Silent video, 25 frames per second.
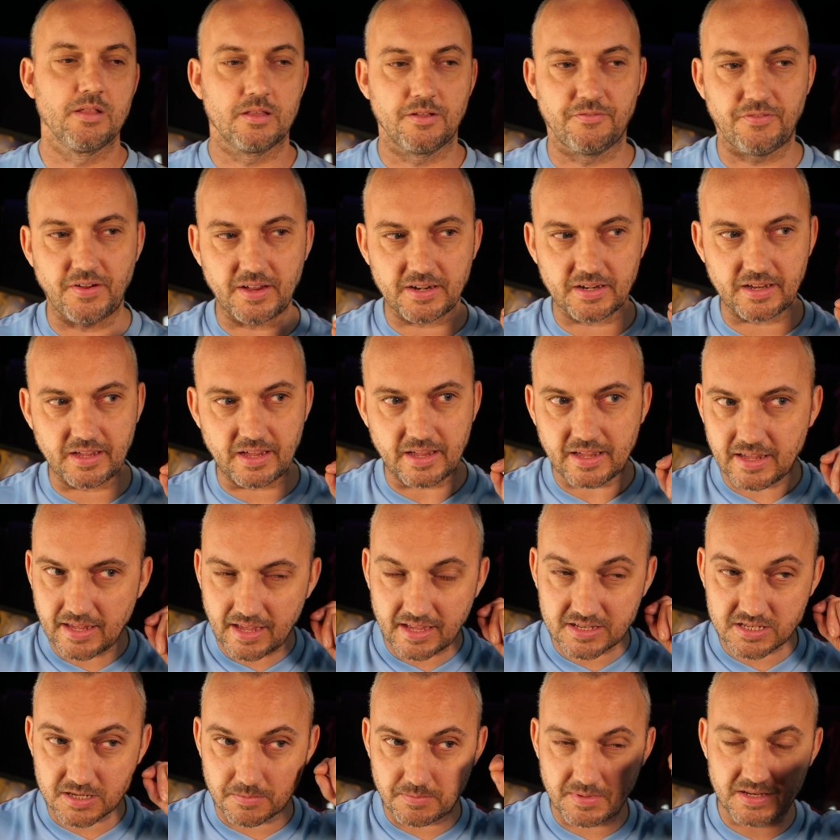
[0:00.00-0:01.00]
The fact that he
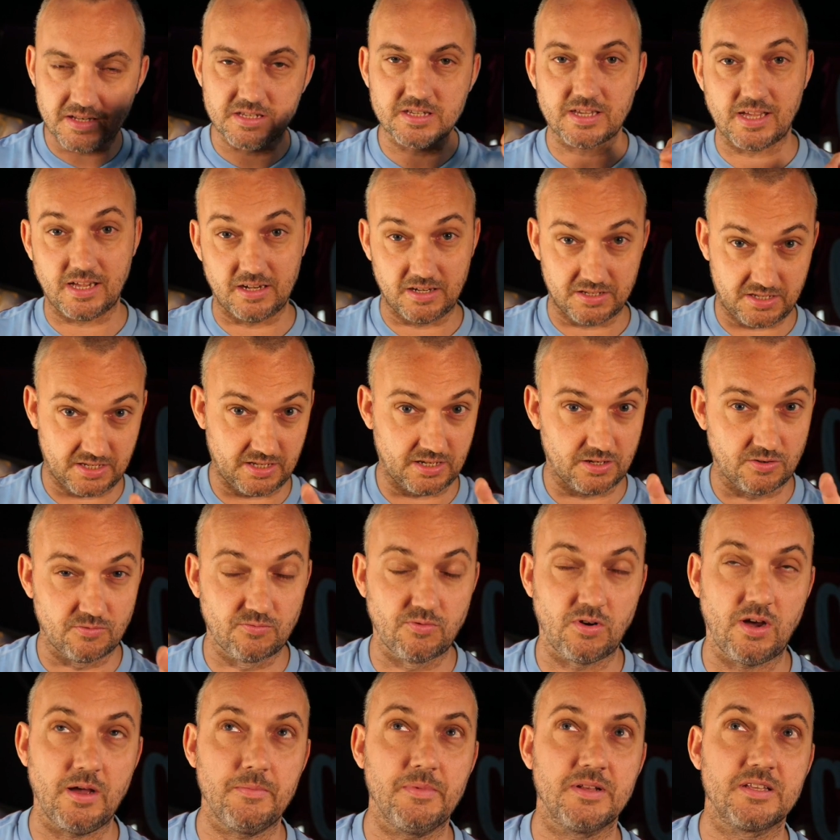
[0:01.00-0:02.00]
has a mentality, and the
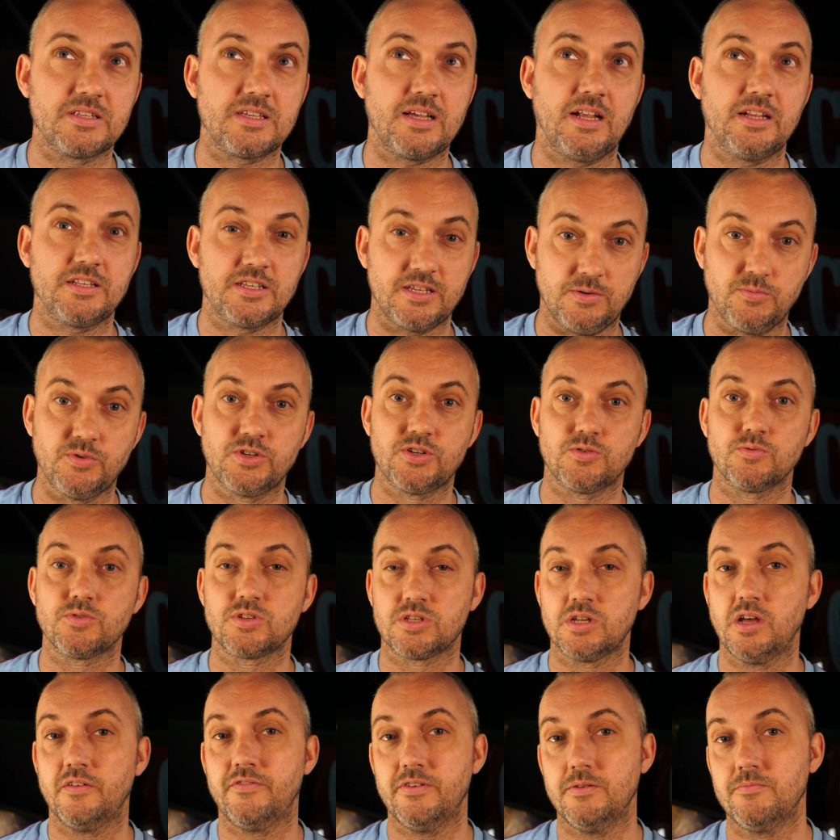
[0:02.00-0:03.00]
right mentality, which will
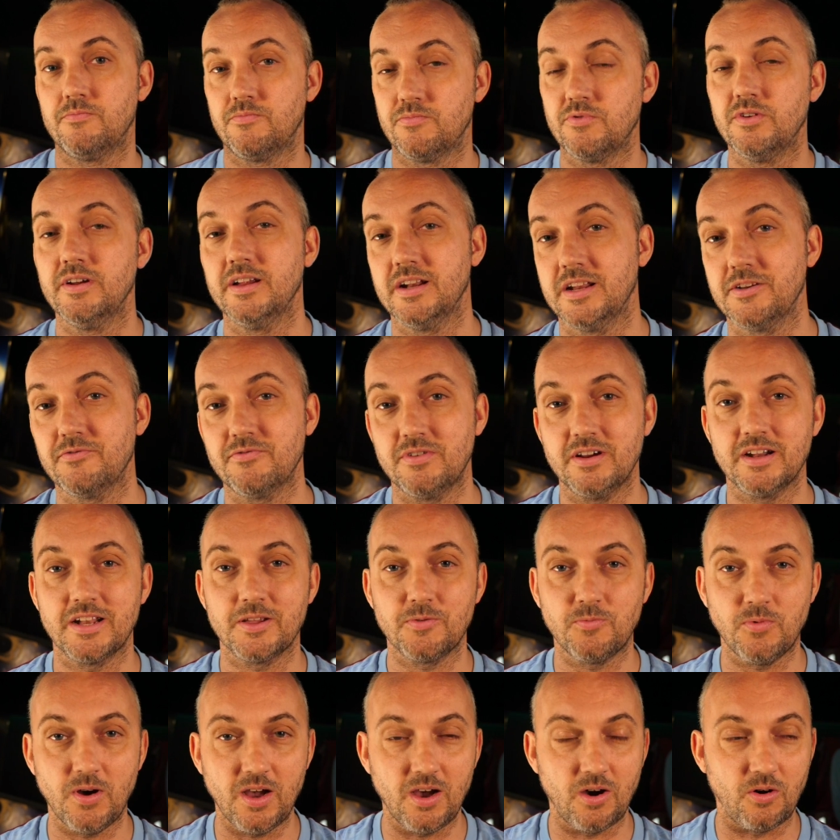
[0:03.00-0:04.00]
serve him really,
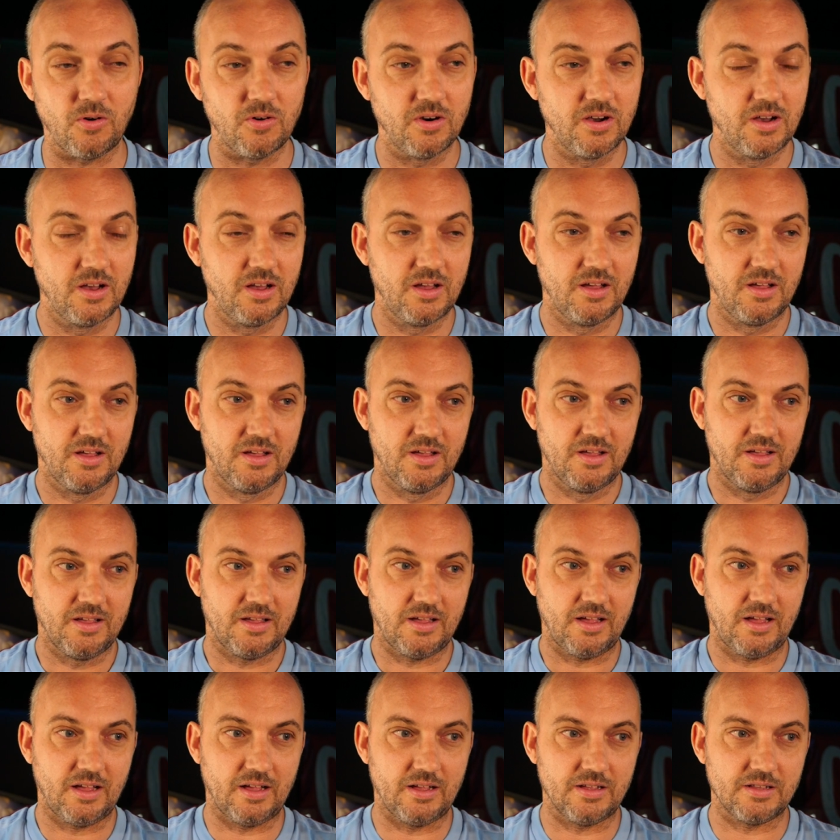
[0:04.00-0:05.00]
really well,
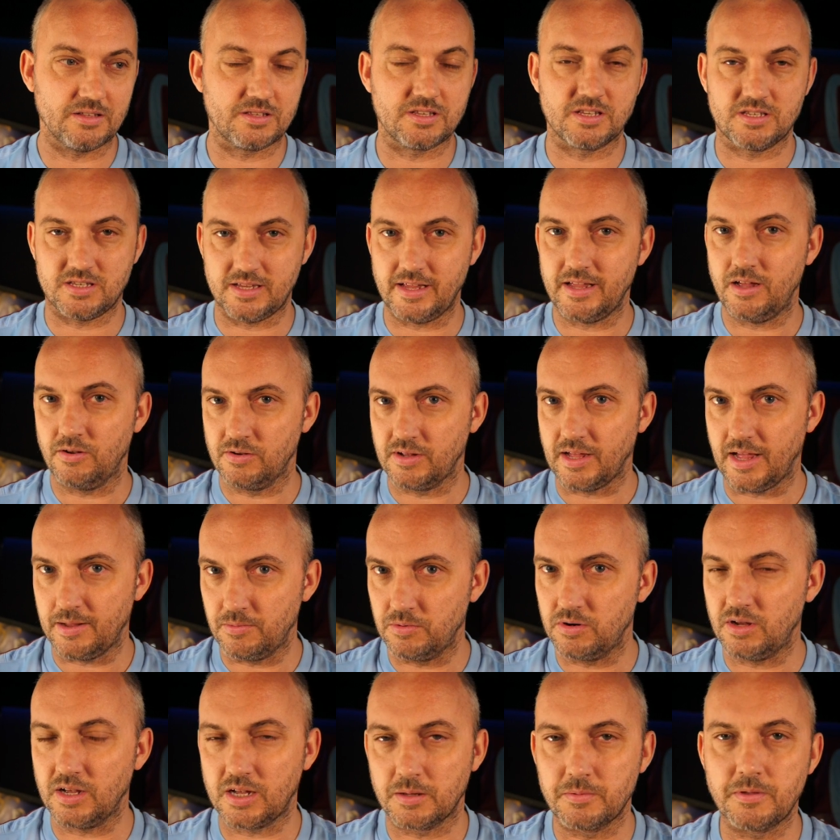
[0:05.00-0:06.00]
to say,
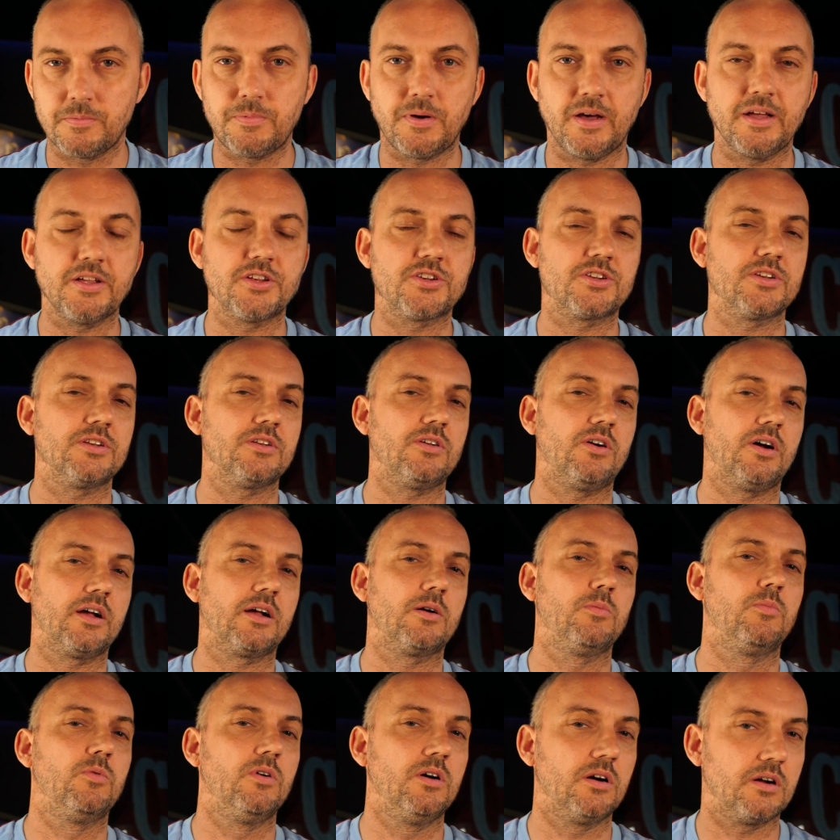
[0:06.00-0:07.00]
okay, well, I can be patient, I
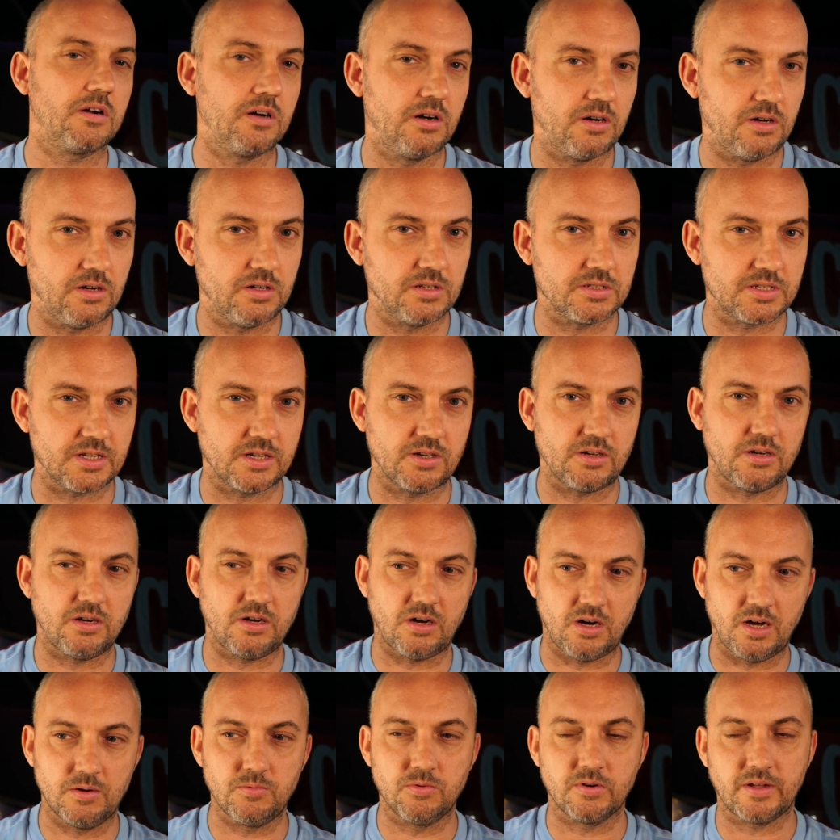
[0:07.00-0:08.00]
can work hard, and
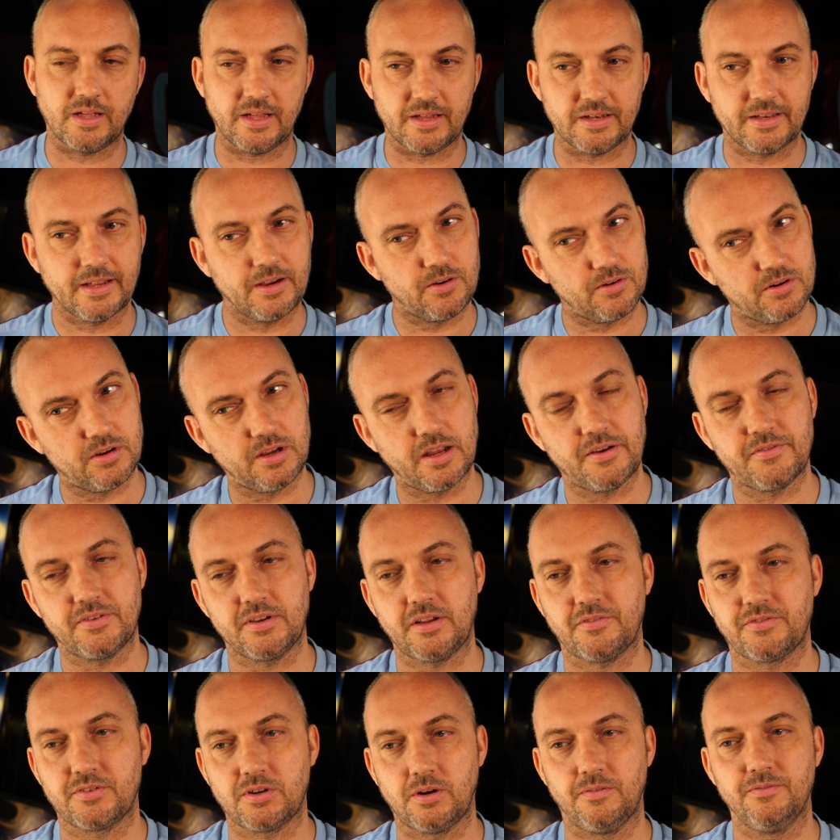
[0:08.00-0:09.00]
I will get in there, and I have
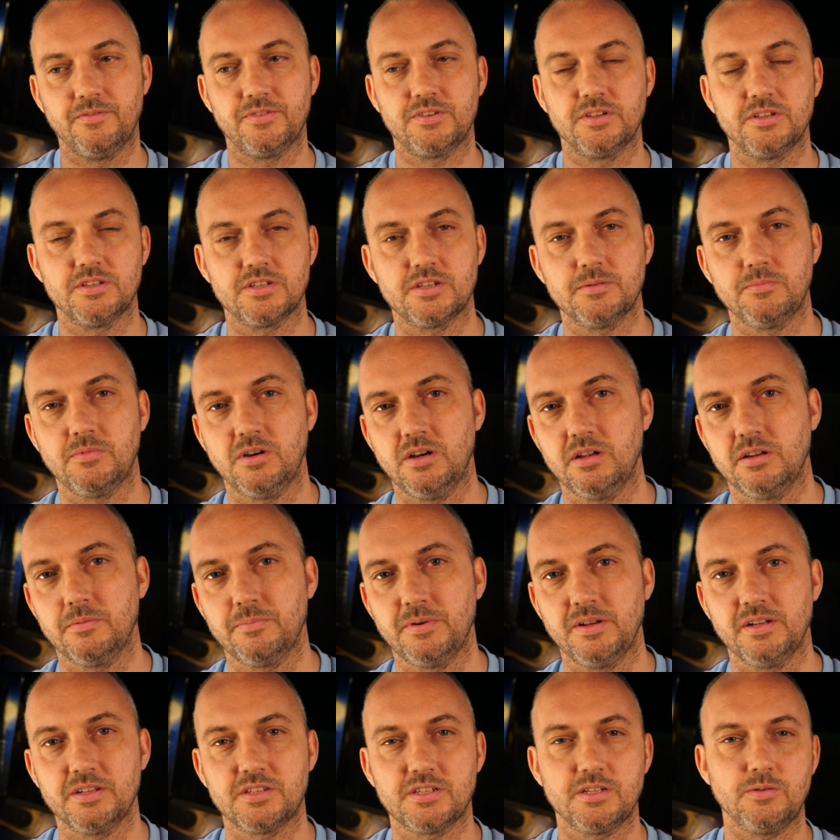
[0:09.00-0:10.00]
enough confidence in my own
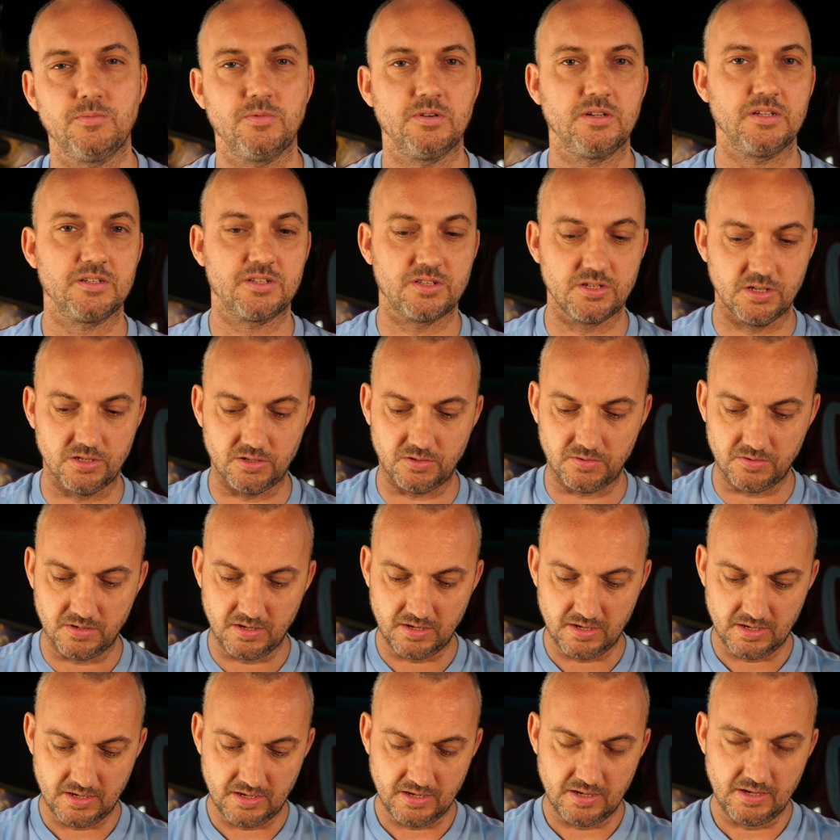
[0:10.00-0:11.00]
ability when I do,
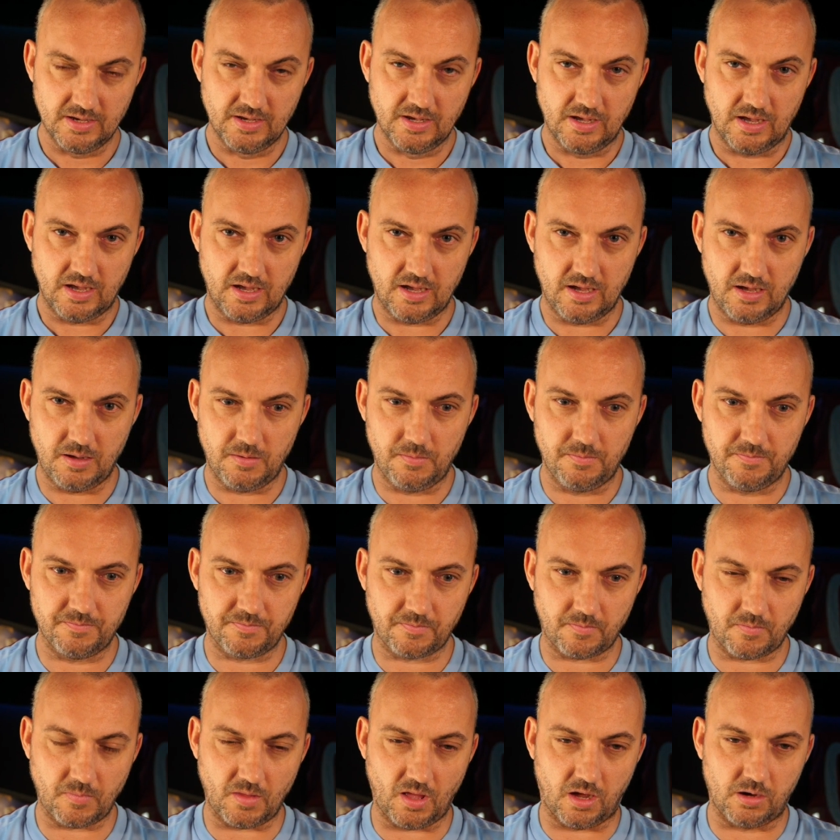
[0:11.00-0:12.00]

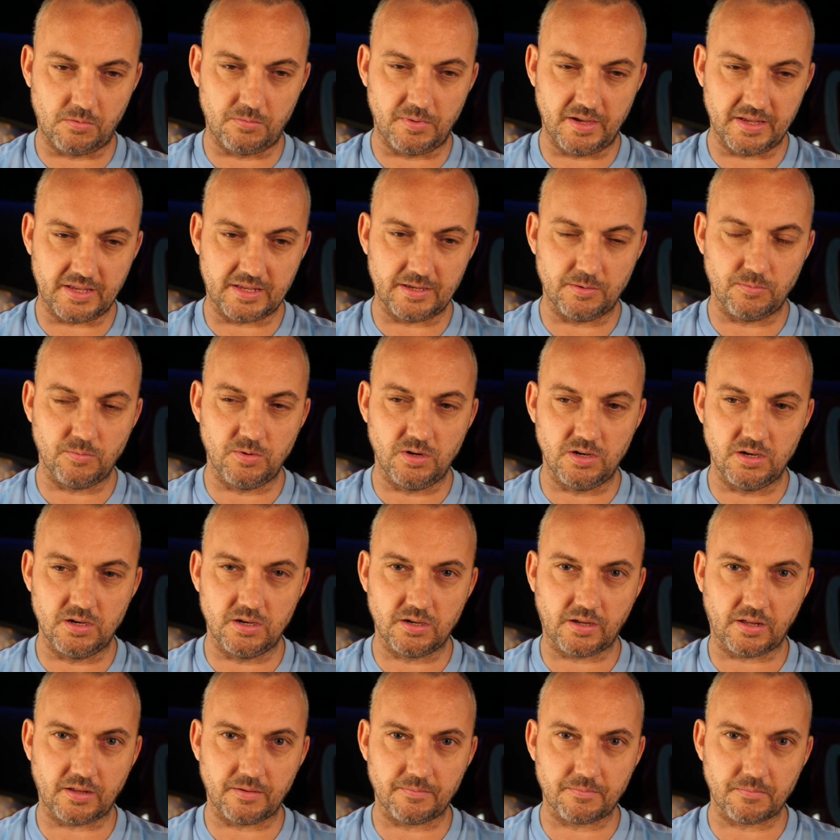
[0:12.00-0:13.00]
I'll make it
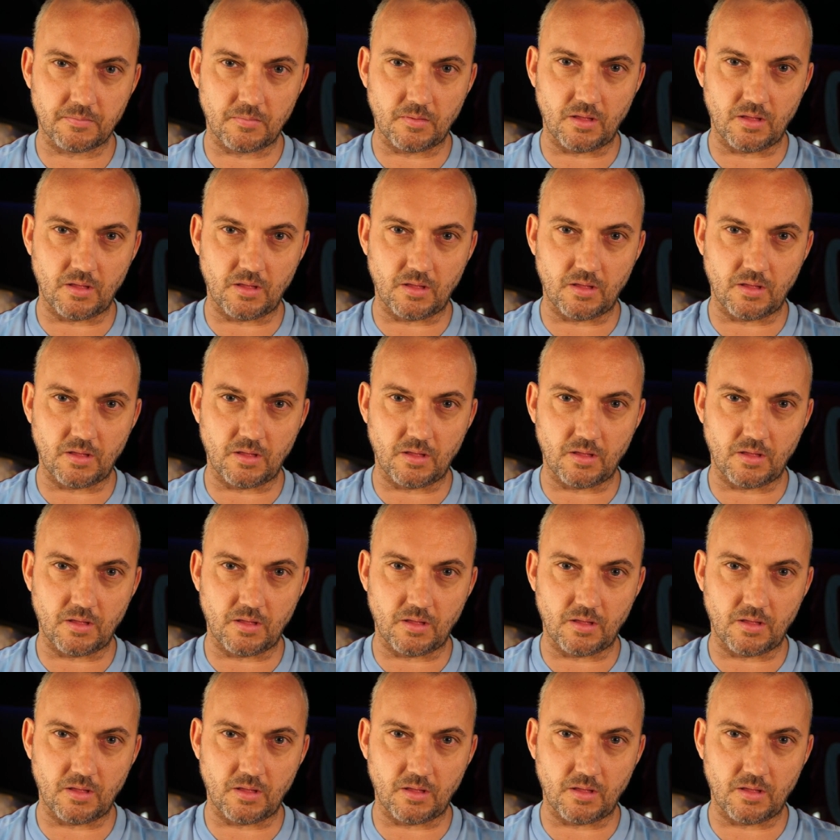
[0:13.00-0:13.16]
work.